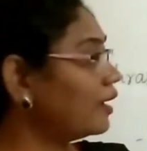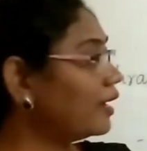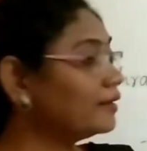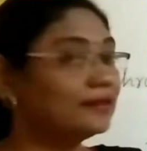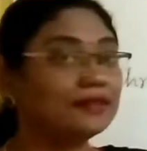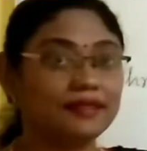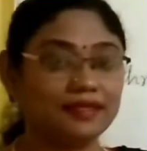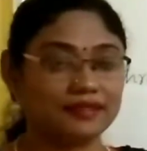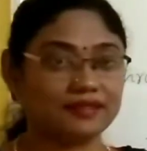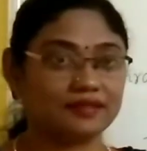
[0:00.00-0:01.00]
At
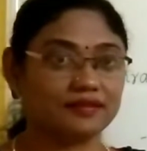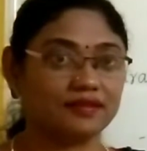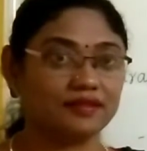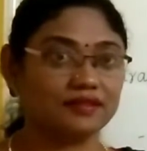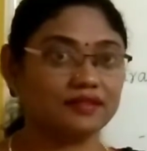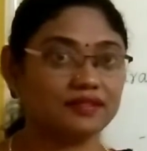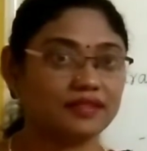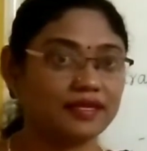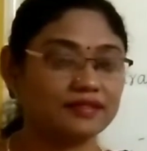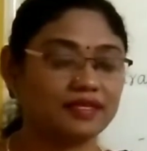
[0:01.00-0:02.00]
dusk. This is
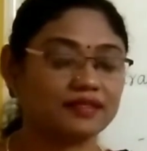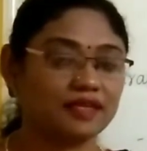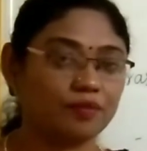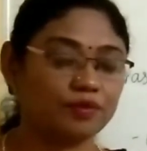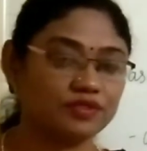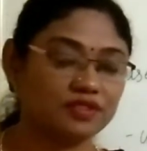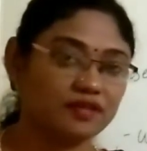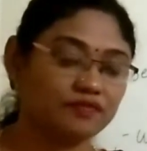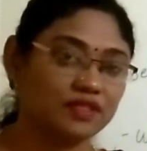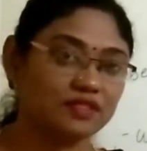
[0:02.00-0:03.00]
exact opposite
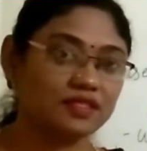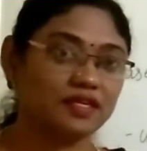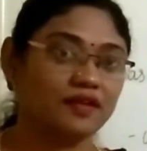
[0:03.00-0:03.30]
of this.